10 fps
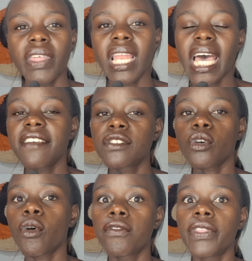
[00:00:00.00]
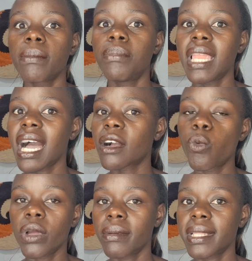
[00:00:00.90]
the lives of the black
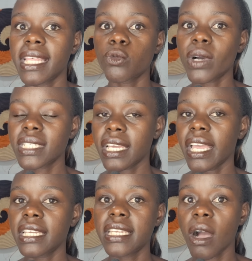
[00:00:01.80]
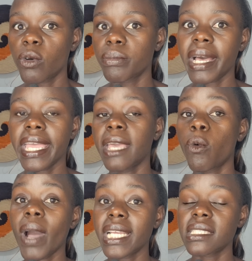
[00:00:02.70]
women that were taken down by a
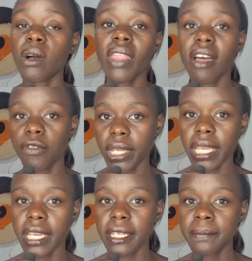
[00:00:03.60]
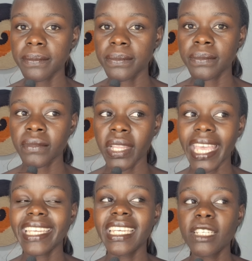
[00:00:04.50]
white South African
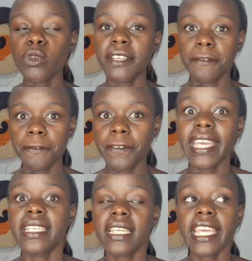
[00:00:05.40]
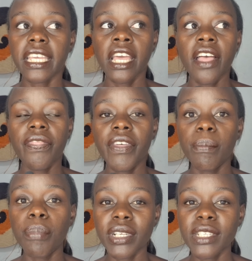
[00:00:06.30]
and literally fed, like the
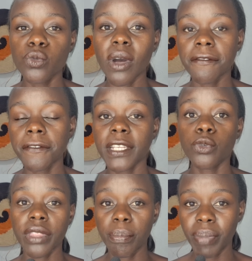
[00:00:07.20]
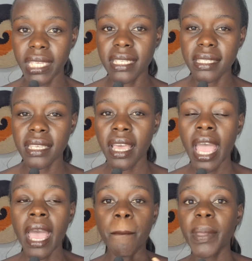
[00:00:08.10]
bodies were fed to the pigs,
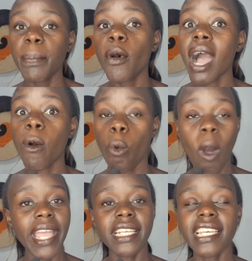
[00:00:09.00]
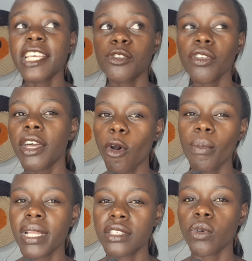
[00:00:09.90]
people are quiet. I saw the
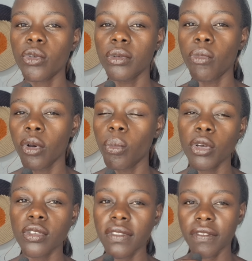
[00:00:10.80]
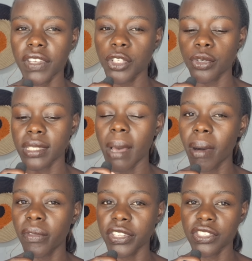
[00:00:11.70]
comments on most of the videos
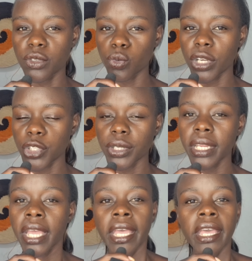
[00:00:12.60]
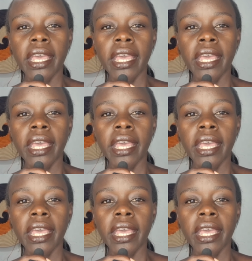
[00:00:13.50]
about this situation.